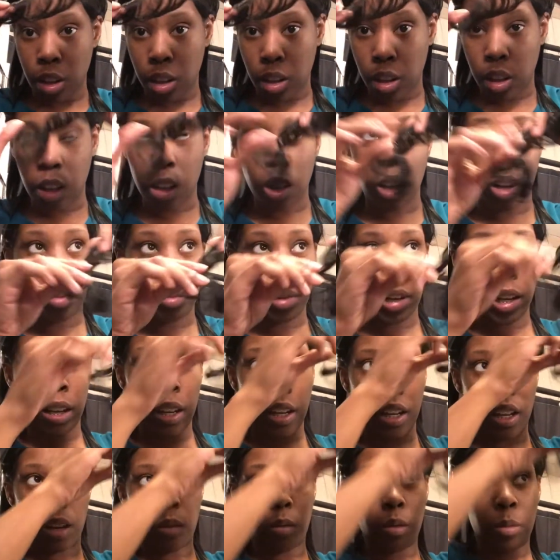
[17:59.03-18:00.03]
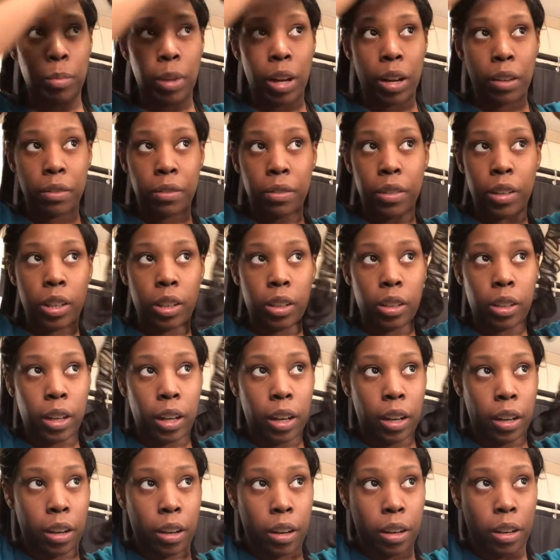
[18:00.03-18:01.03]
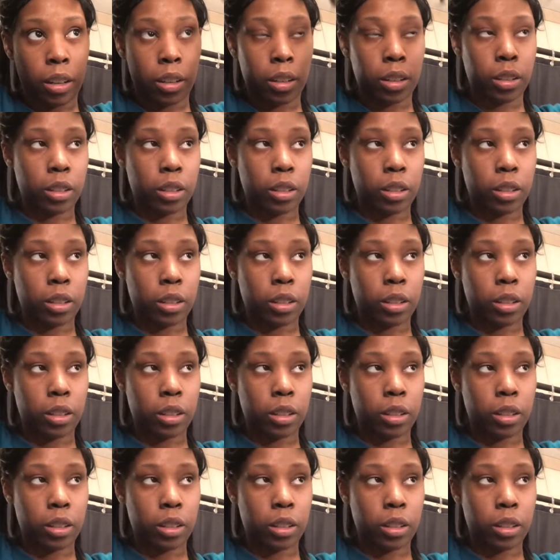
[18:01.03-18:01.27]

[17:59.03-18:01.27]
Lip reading: go back in with my filler hair.